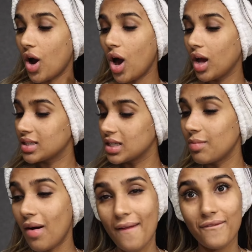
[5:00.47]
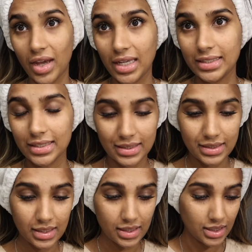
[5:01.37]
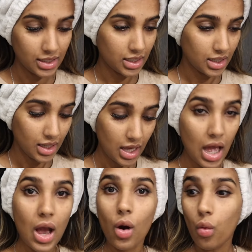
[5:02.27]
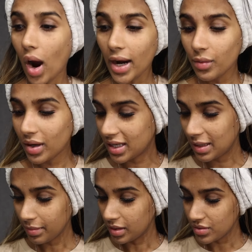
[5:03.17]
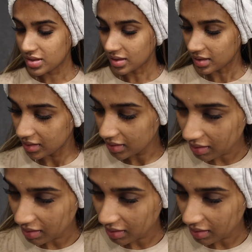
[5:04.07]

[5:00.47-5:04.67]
onto my face. Why do I keep losing it?